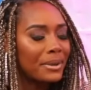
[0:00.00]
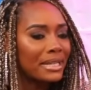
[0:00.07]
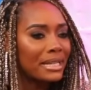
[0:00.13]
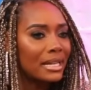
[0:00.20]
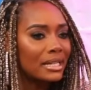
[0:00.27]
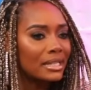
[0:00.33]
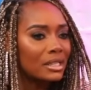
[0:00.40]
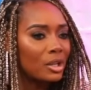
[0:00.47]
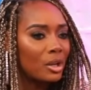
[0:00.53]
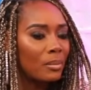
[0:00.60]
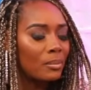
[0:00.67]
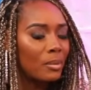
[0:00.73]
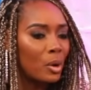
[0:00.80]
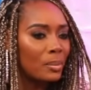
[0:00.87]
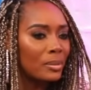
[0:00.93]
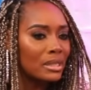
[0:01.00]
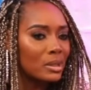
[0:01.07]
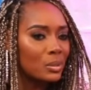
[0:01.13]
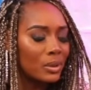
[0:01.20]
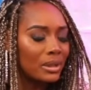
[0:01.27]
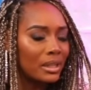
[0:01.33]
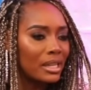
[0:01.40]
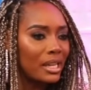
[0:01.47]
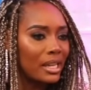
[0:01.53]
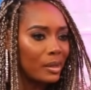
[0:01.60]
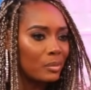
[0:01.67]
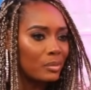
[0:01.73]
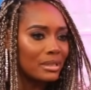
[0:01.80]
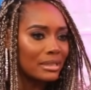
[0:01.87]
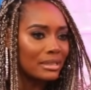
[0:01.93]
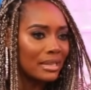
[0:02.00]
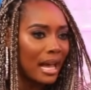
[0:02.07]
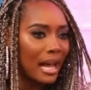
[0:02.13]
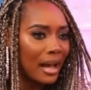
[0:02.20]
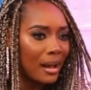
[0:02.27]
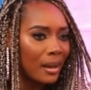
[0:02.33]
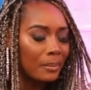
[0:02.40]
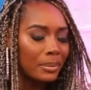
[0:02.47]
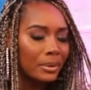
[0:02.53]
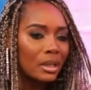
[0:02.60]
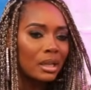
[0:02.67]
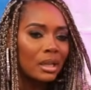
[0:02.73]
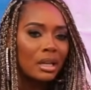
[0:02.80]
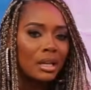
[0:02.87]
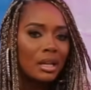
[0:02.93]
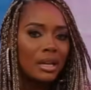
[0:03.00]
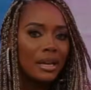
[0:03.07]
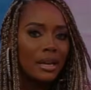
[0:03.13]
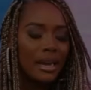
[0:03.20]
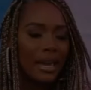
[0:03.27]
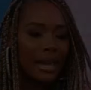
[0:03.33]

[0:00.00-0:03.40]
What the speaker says: about how M's been treating her. Allegedly, she's been